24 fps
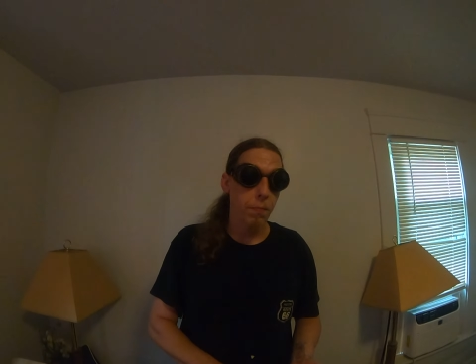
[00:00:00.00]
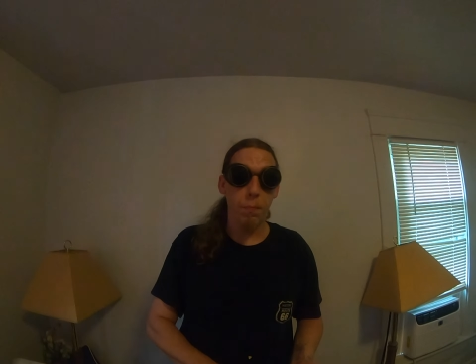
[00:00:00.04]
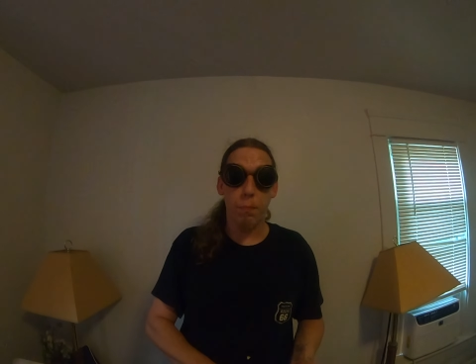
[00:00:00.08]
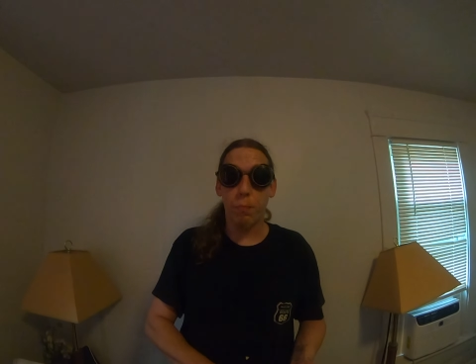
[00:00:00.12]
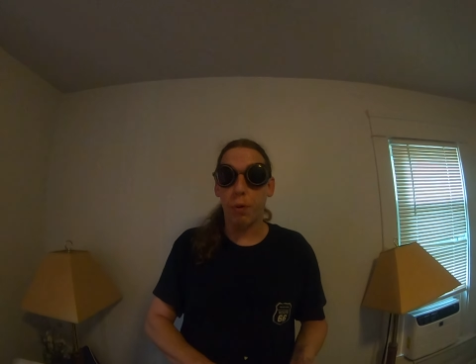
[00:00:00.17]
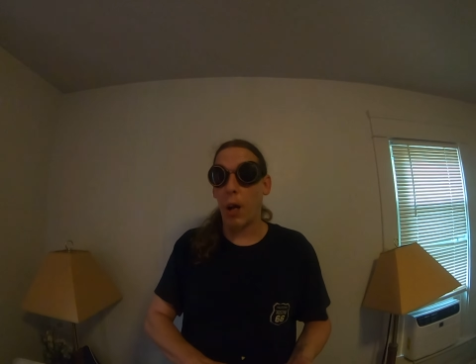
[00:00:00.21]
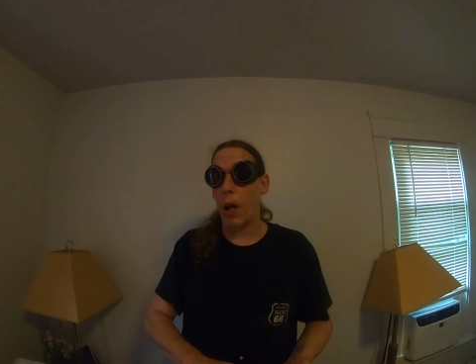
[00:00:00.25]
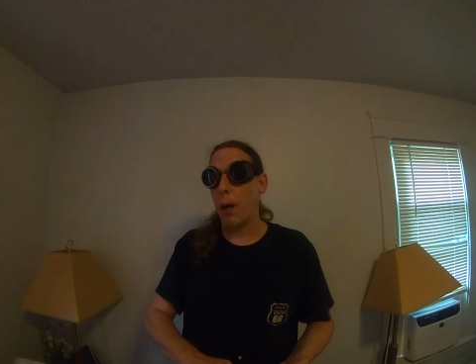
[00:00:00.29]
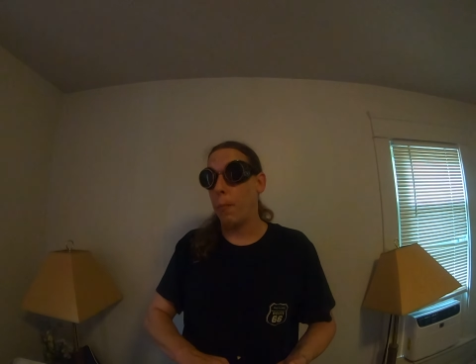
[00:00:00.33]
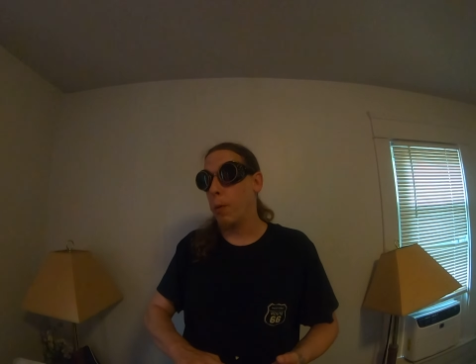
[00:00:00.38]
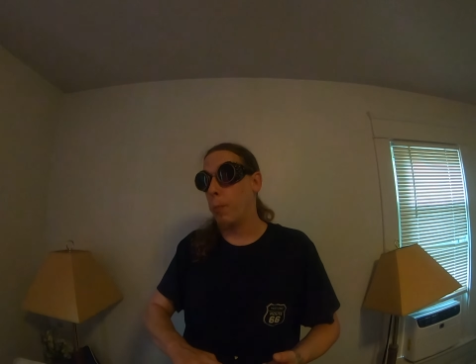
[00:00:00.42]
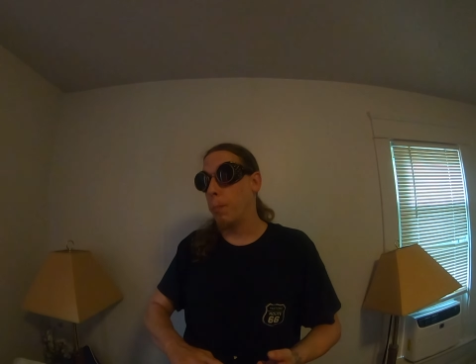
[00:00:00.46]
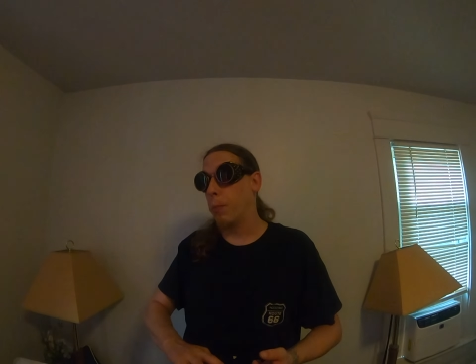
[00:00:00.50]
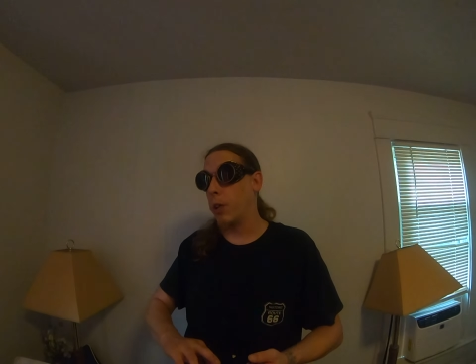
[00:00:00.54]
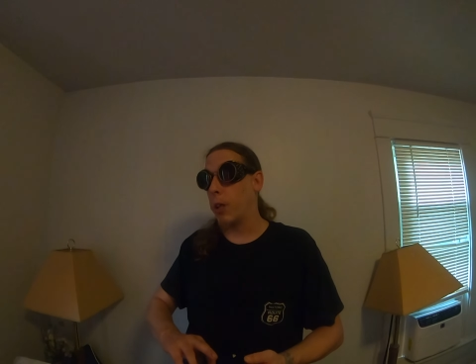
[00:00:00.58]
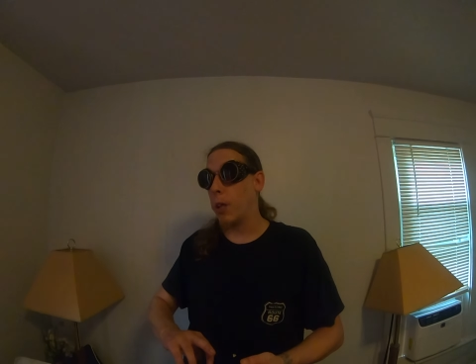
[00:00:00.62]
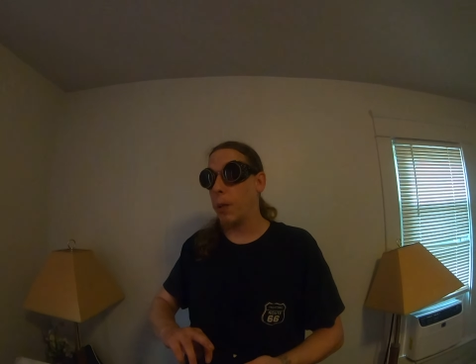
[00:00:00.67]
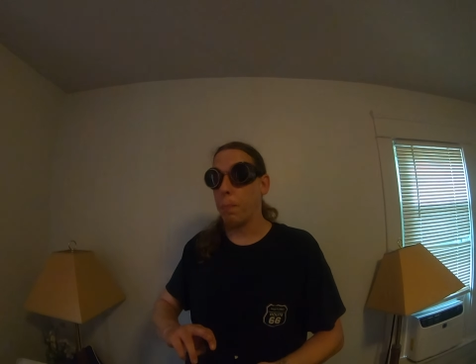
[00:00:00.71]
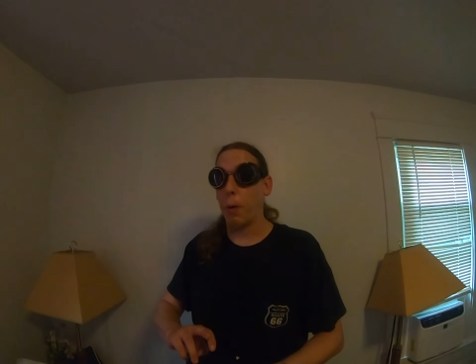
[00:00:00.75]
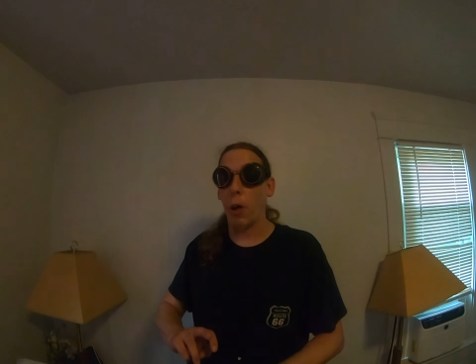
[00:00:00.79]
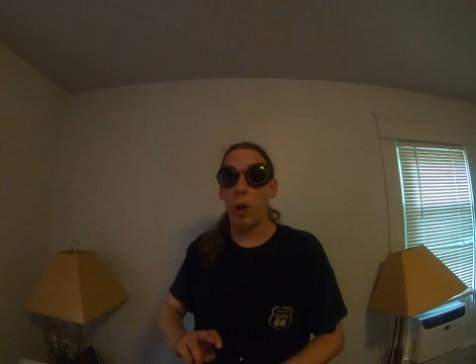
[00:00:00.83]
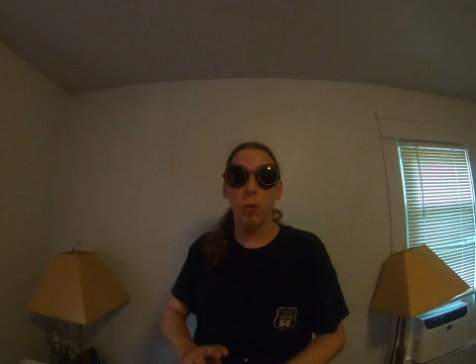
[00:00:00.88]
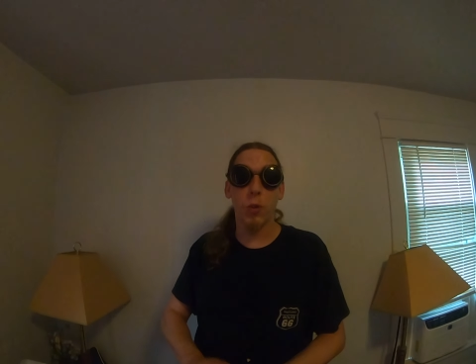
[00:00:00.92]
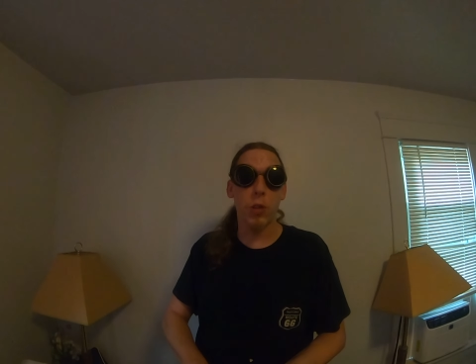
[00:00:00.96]

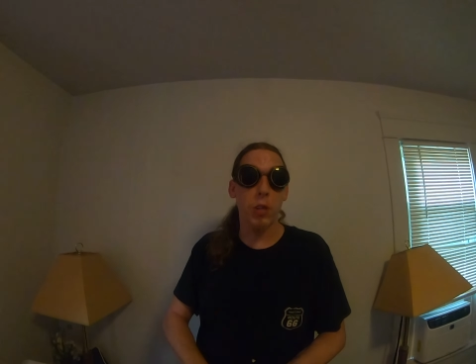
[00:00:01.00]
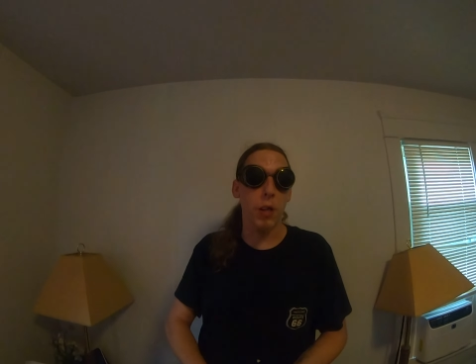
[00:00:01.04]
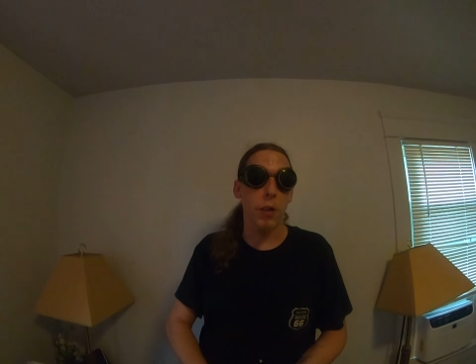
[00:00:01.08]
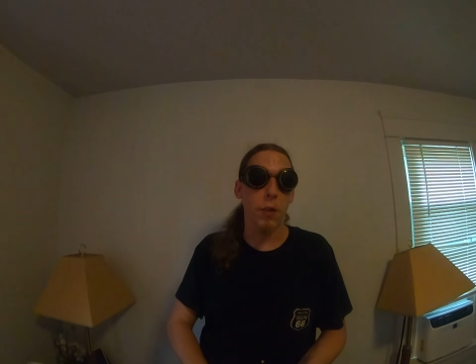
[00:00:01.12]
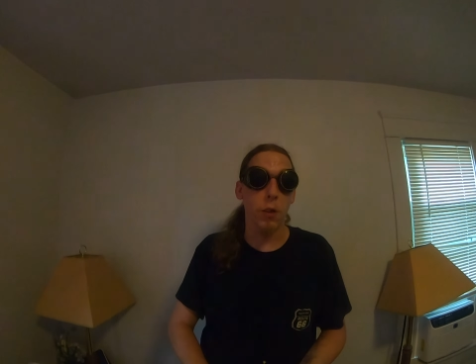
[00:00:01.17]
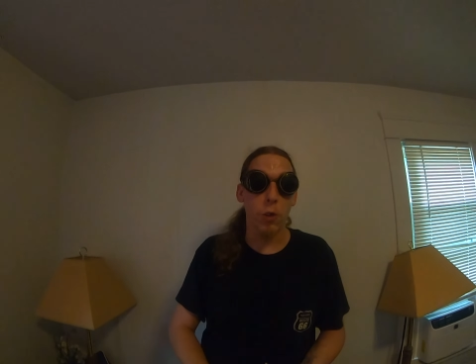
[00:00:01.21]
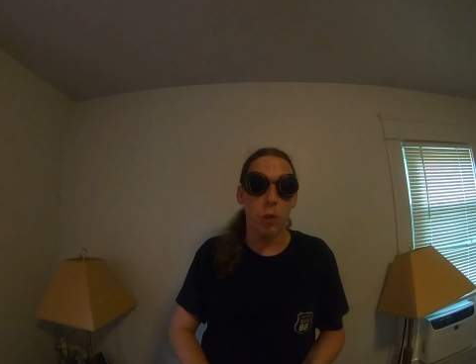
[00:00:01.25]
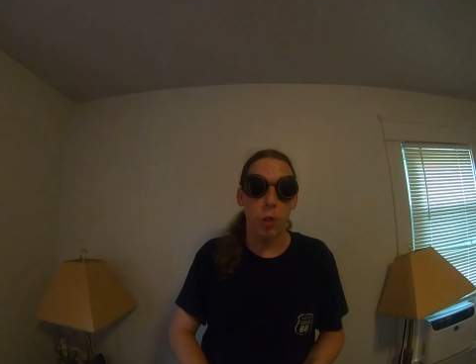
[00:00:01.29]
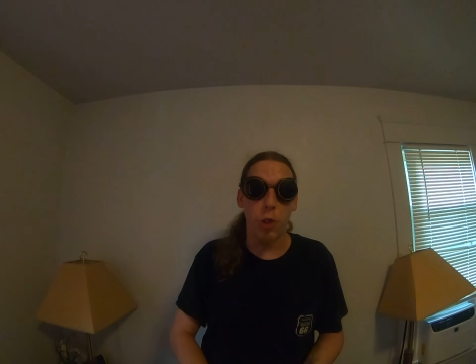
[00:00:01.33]
probably posting